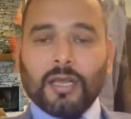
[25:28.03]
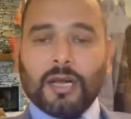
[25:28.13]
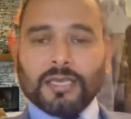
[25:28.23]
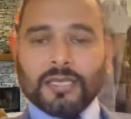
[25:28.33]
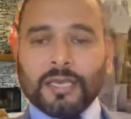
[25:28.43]

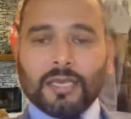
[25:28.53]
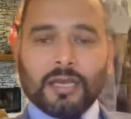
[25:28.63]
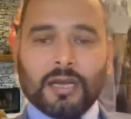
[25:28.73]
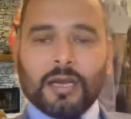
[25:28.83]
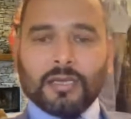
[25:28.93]
I said
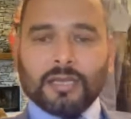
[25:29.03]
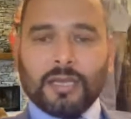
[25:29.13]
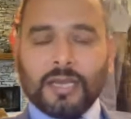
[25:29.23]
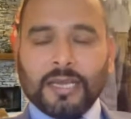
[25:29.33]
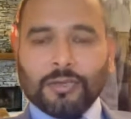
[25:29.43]

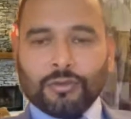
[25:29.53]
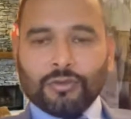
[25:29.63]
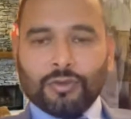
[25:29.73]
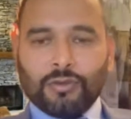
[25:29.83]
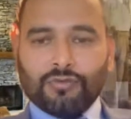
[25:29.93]
Article 8
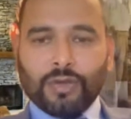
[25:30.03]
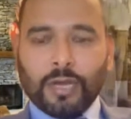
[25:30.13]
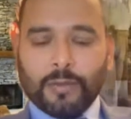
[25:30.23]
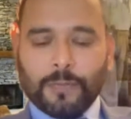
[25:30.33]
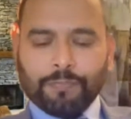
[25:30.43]
also, if you
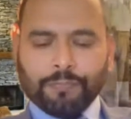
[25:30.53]
have a